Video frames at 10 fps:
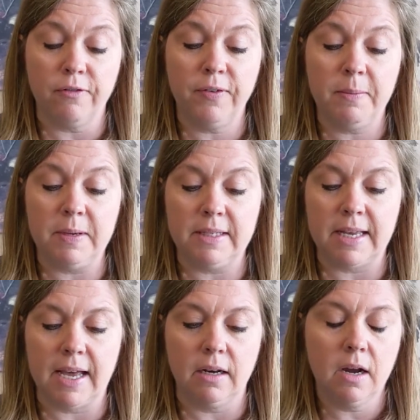Phoebe
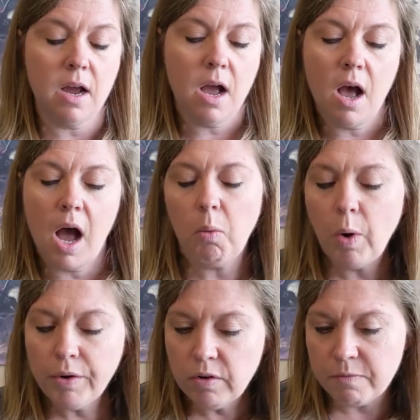said, "I
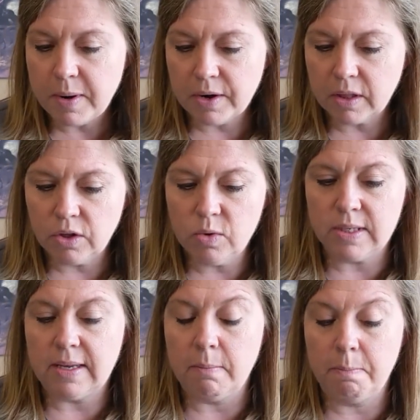wonder if Mary Lou
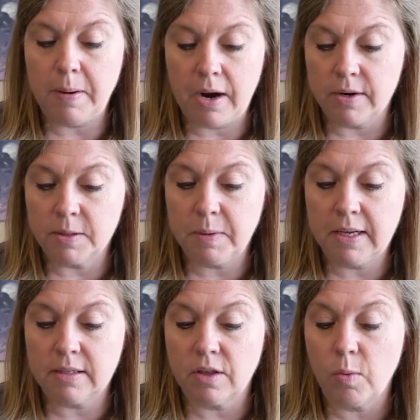is embarrassed
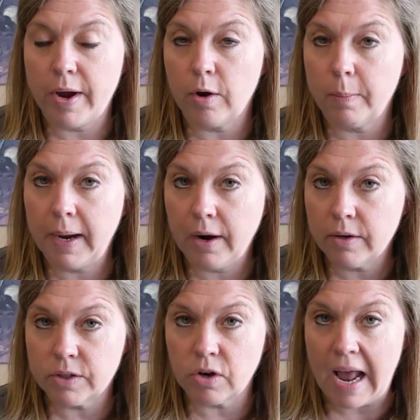because of the way her
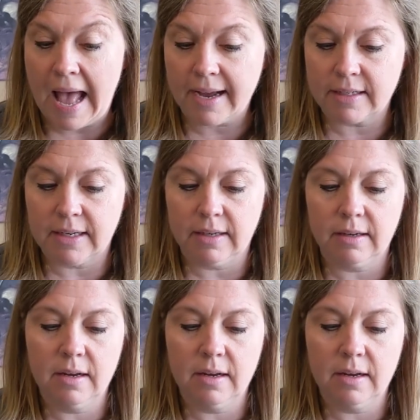parents are acting."